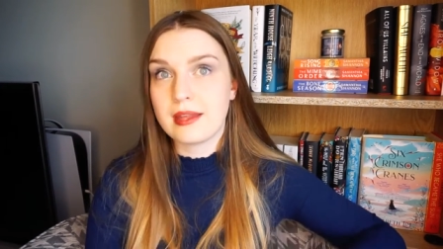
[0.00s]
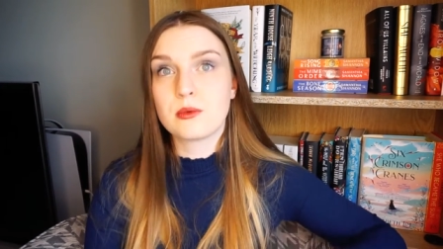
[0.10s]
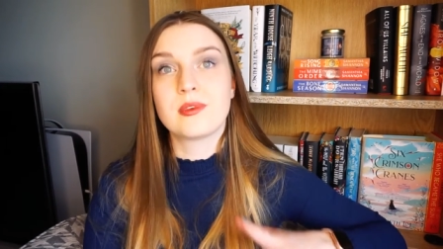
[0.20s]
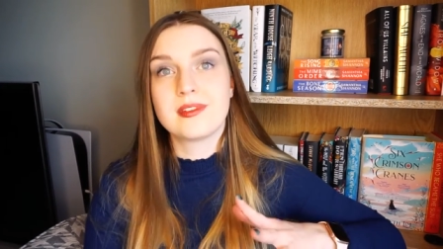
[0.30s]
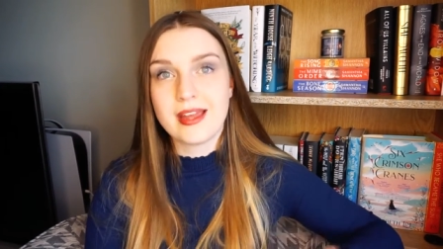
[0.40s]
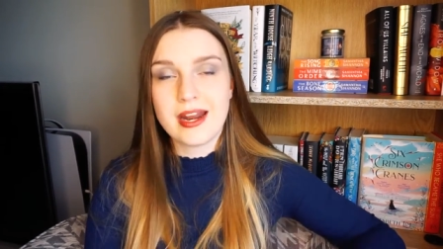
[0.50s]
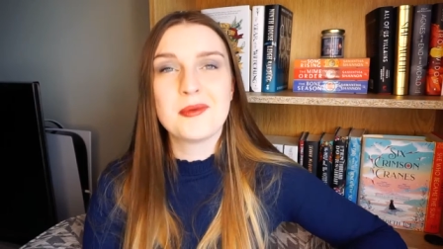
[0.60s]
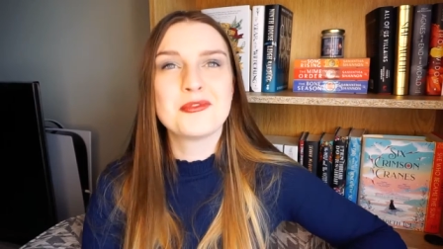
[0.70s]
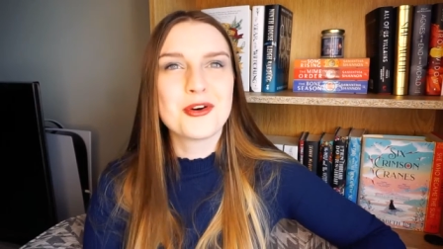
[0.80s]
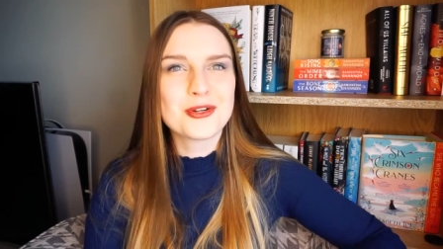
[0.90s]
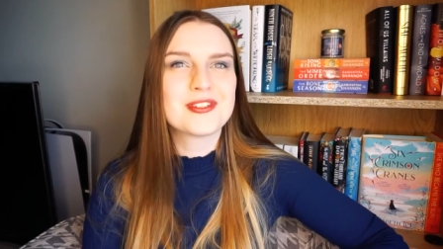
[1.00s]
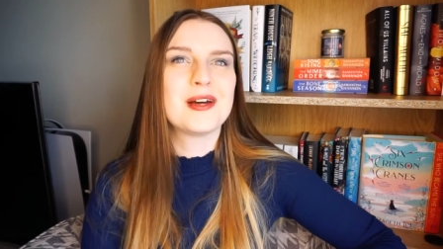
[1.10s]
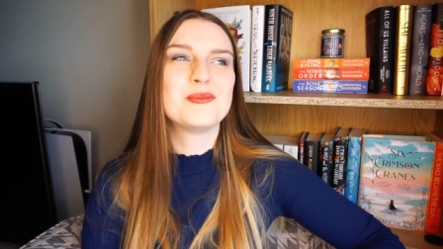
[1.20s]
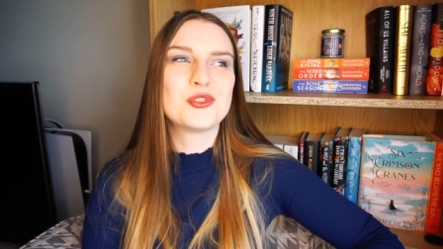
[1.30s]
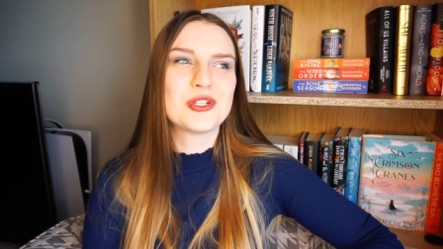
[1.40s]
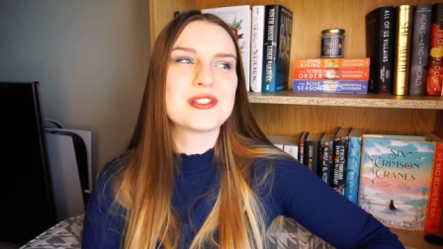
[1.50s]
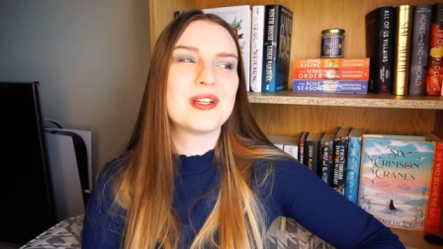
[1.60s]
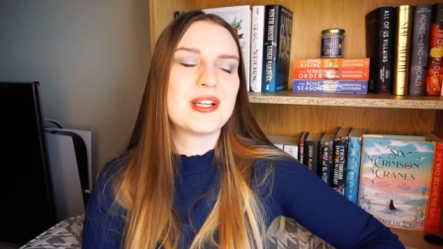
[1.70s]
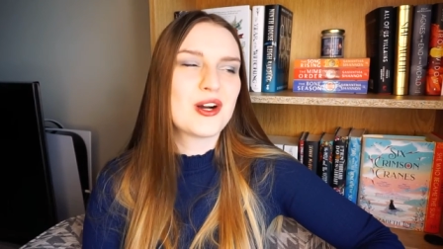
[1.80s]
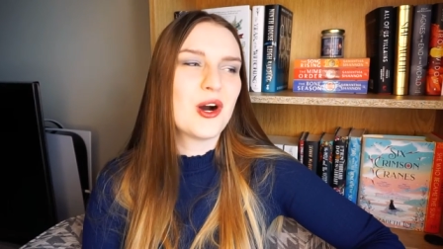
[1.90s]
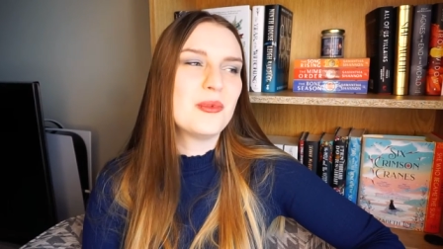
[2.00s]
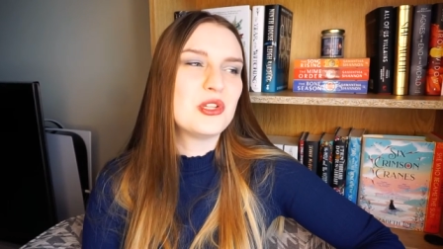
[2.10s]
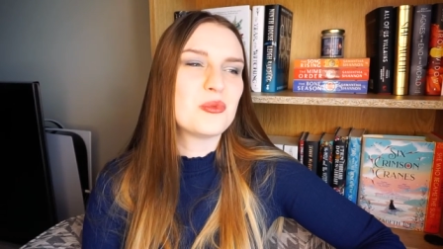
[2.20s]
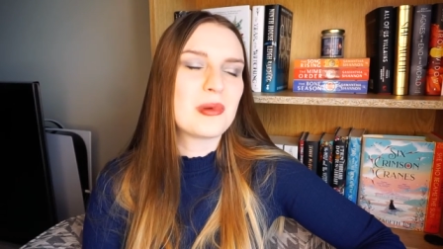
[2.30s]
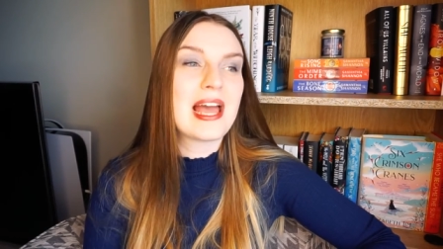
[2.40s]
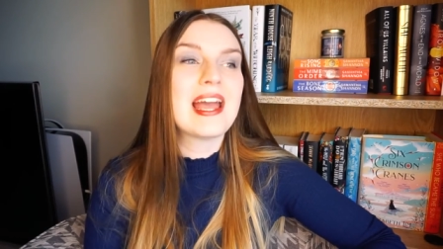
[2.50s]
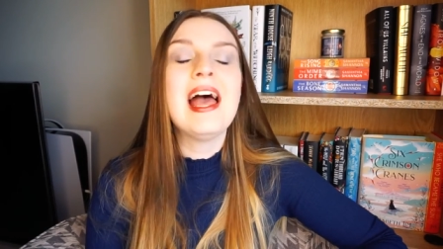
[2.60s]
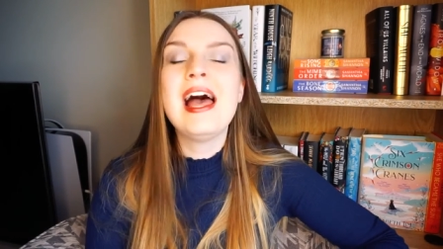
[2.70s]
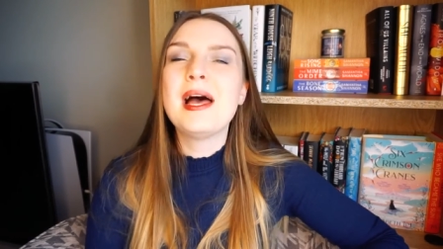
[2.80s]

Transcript: that was set up for, so I'm sure it's gonna come into play.